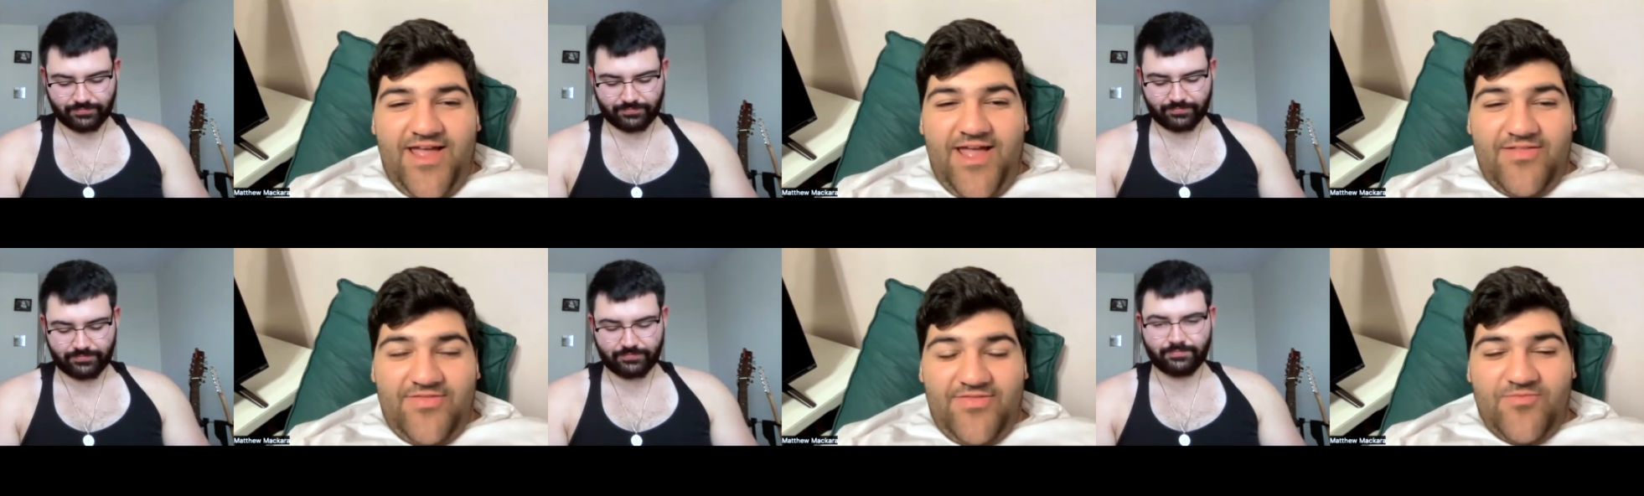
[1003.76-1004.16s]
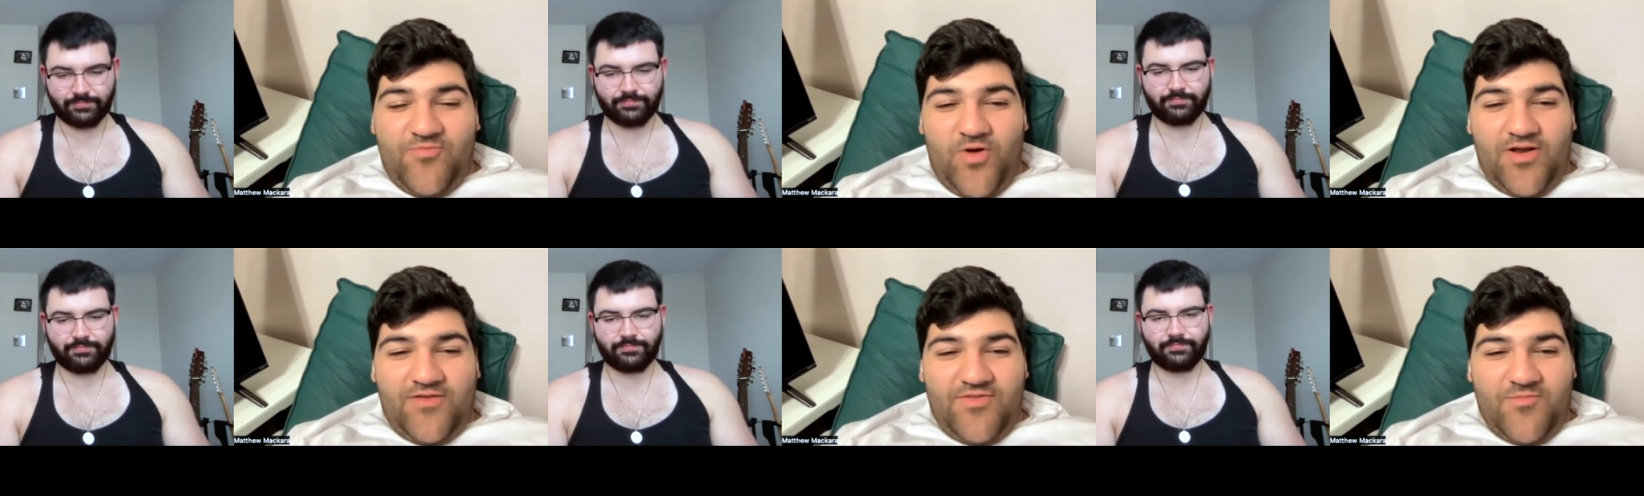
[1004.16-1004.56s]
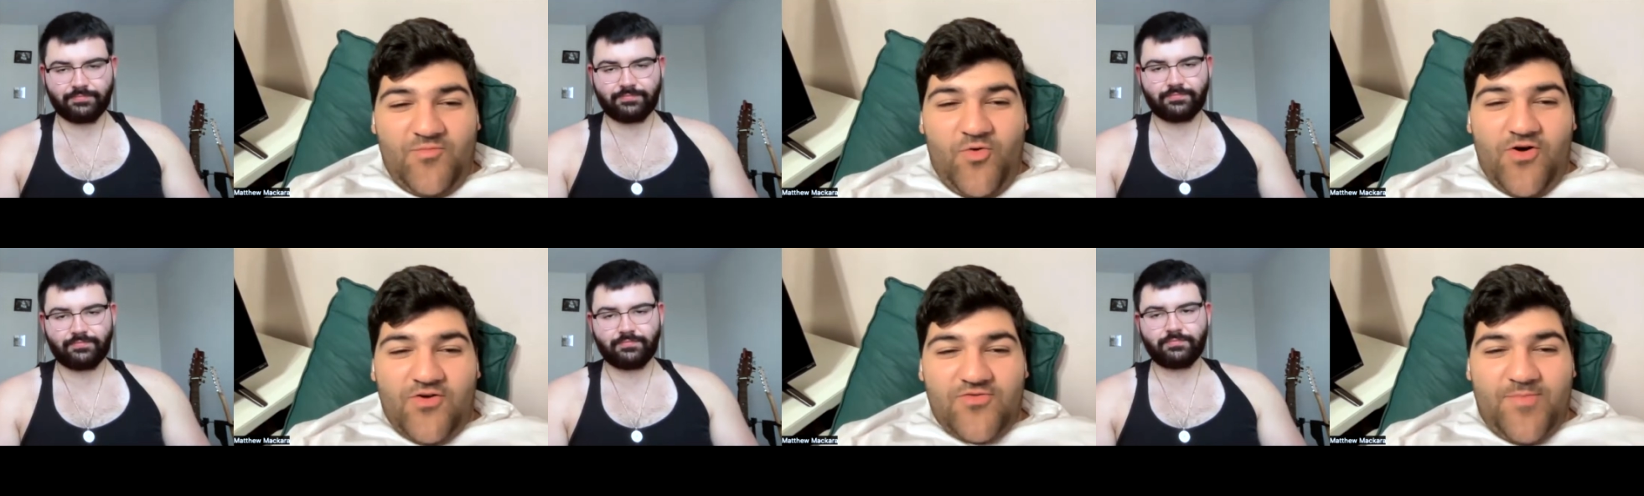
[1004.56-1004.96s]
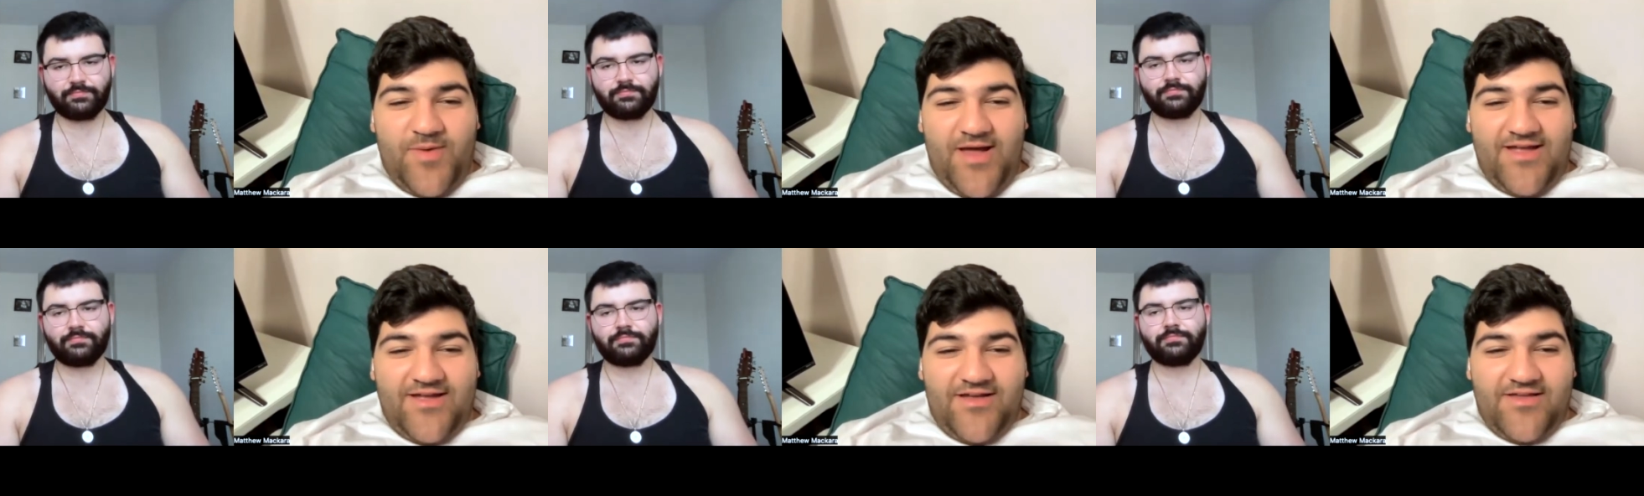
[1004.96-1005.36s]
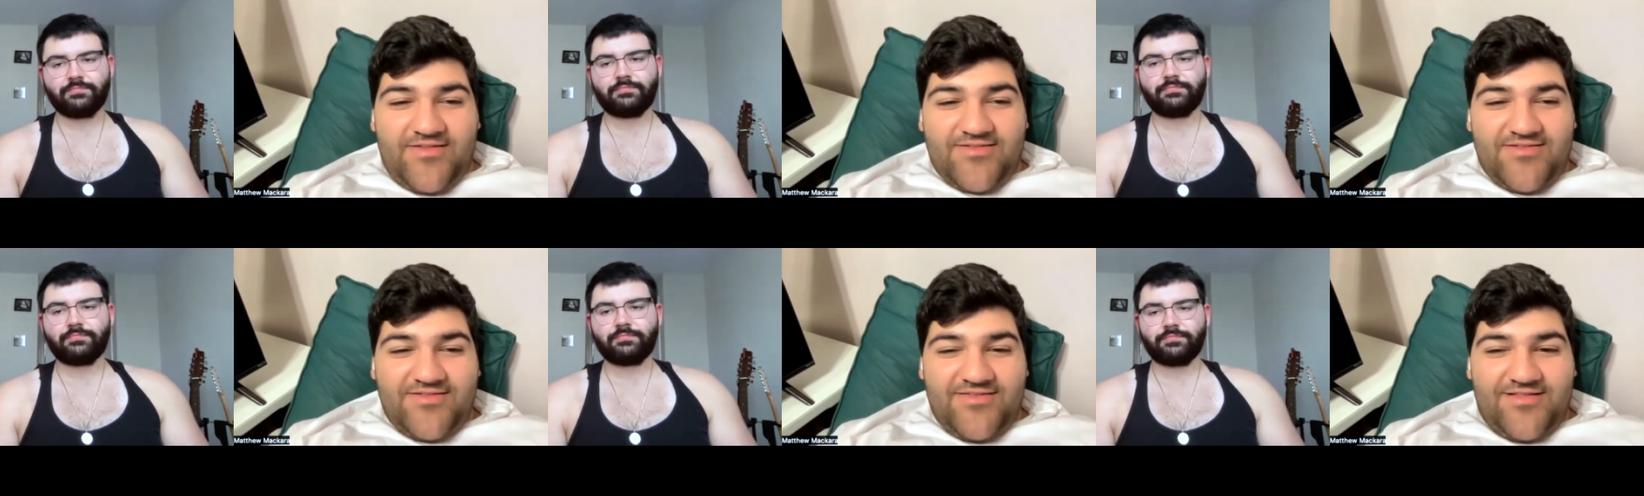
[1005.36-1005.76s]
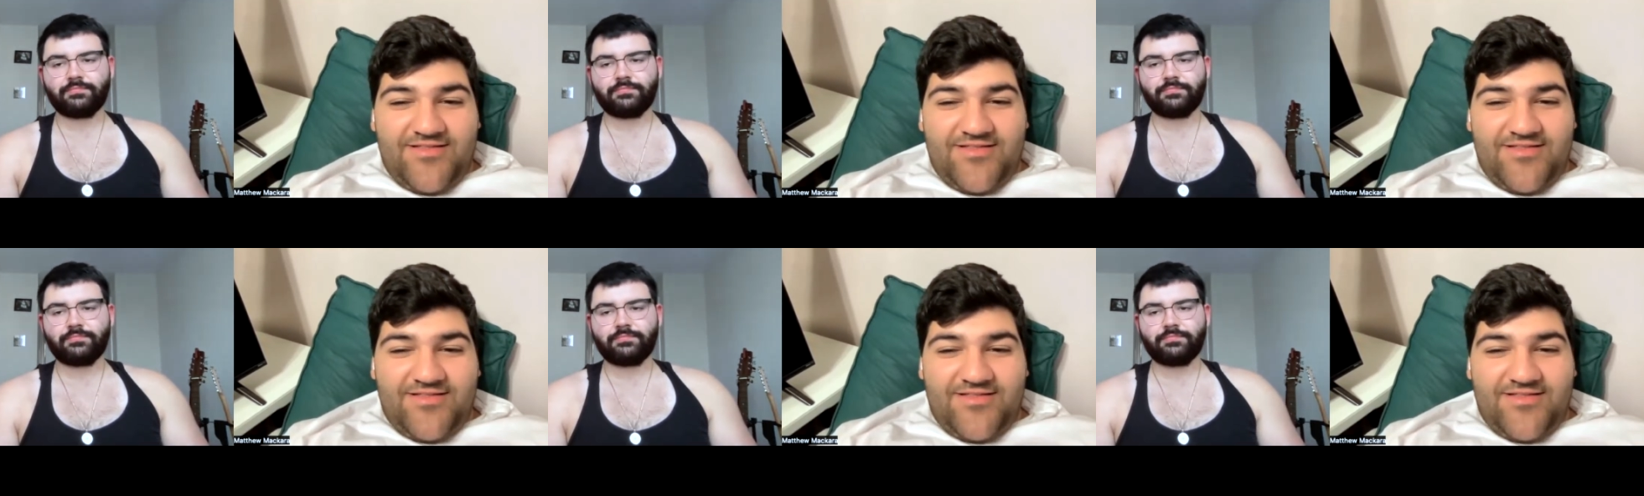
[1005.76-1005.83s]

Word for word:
Speaker 1: and one of them walks by us,